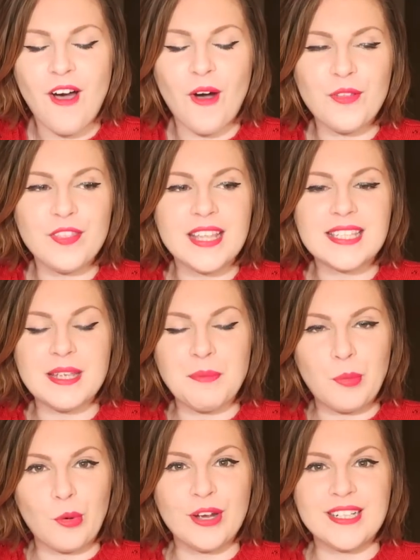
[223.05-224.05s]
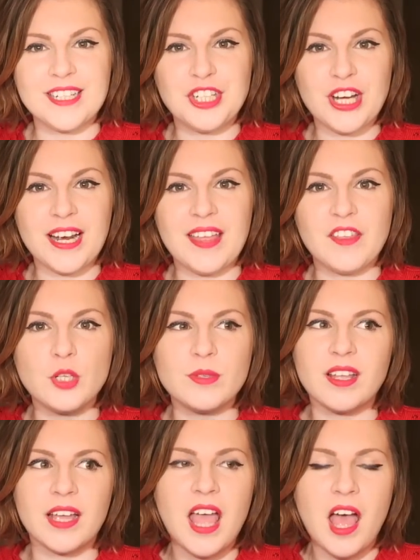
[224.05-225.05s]
on this embroidered jacket that she
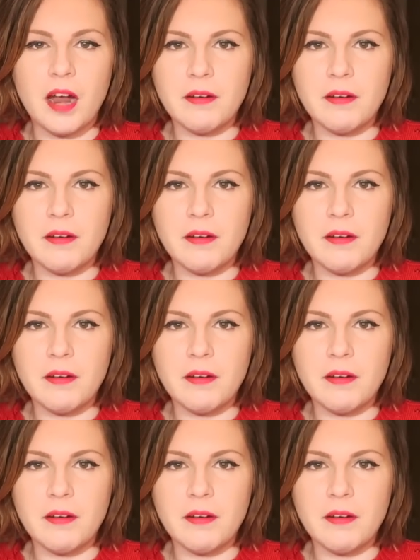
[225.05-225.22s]
was like,